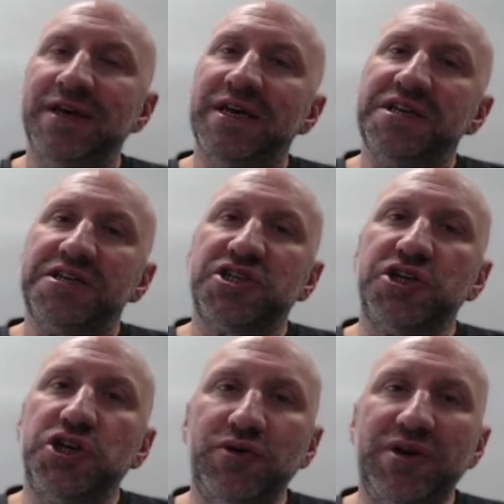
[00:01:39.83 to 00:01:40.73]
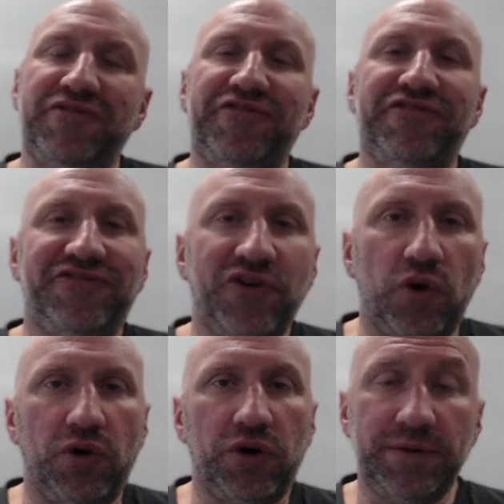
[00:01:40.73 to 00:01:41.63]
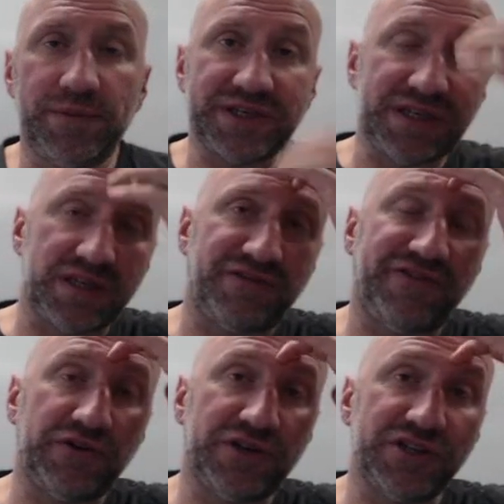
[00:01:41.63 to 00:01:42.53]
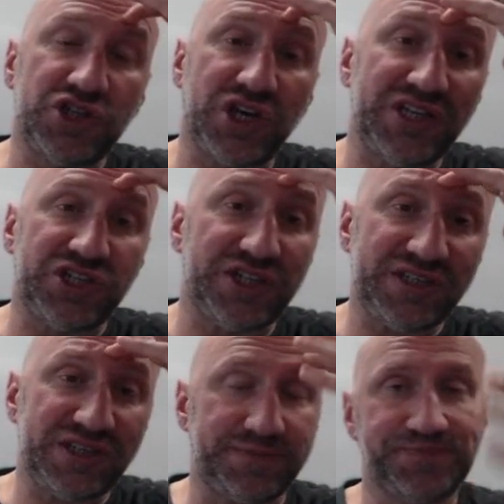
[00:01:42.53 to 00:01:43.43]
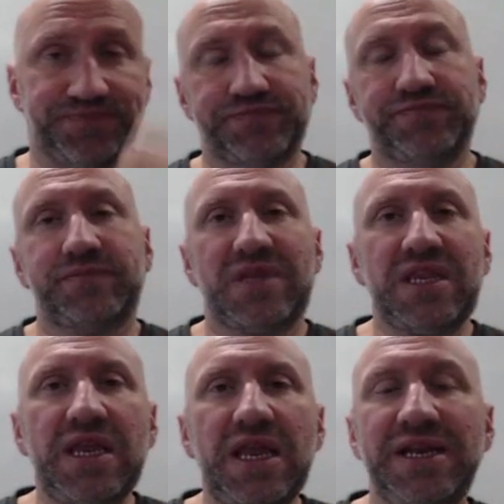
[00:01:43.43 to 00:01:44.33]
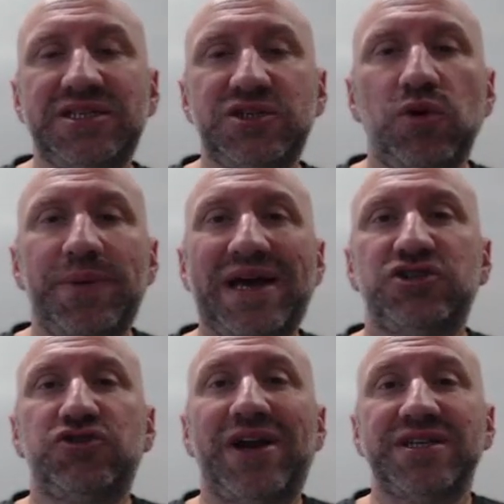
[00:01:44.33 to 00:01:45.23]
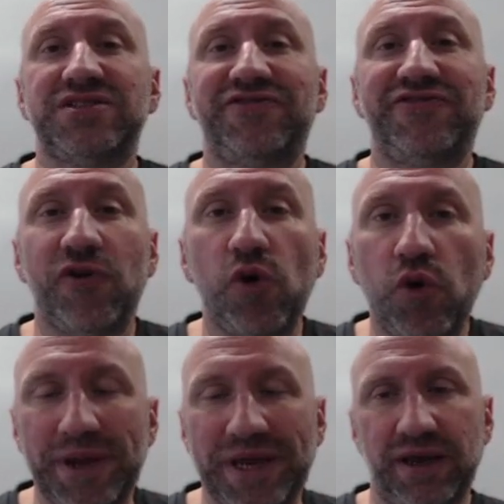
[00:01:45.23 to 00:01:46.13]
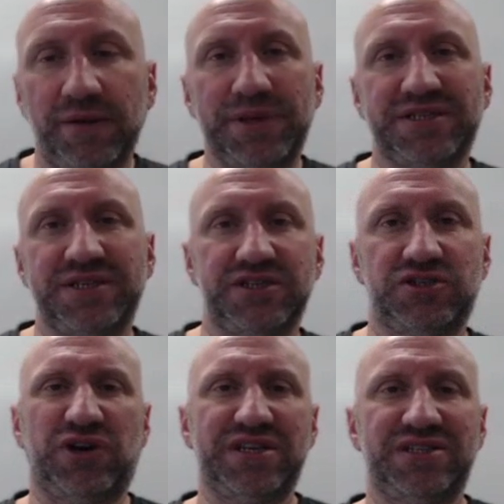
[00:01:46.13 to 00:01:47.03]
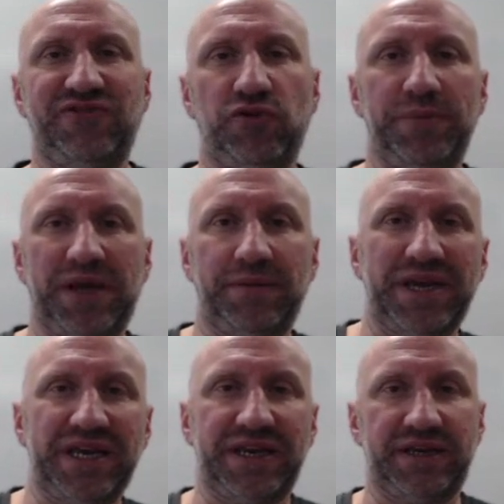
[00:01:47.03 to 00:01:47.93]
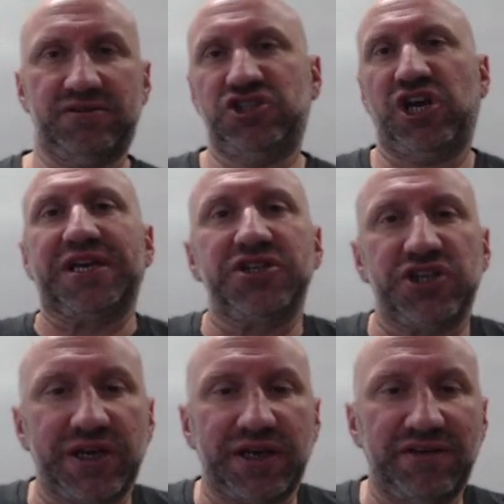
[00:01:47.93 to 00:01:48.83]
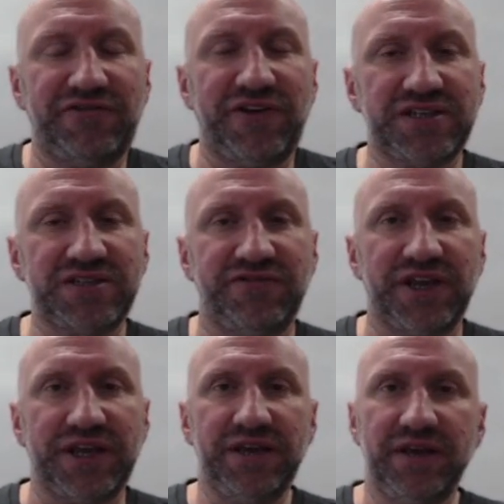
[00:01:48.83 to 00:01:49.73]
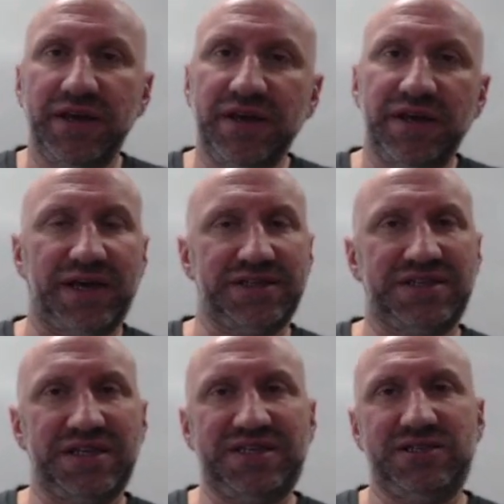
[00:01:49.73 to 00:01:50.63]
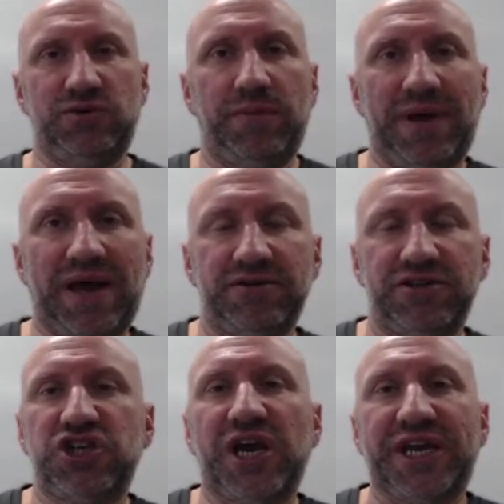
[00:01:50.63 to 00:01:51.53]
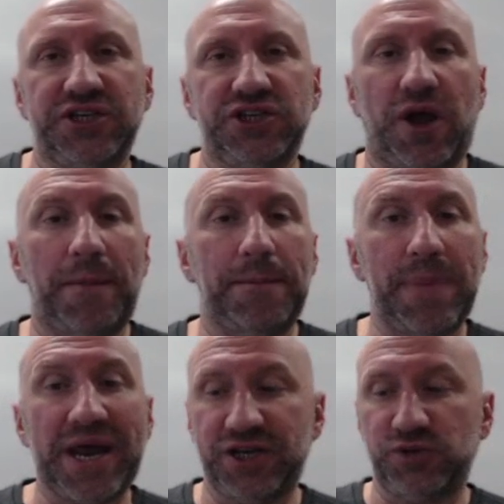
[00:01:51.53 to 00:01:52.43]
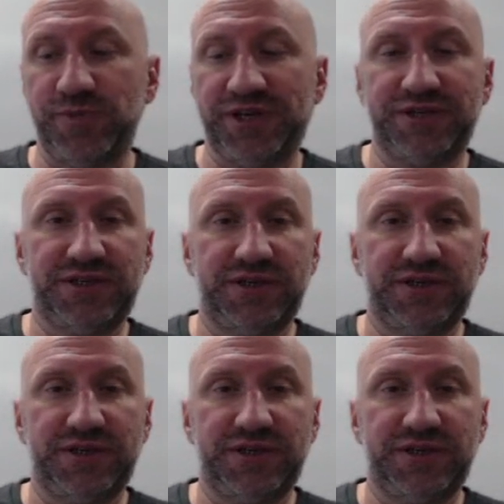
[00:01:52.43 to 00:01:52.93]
So Unit 4, like I said, the focus changes and it's all about transforming a business, transforming meaning changing effectively. Okay, so this is all about change management.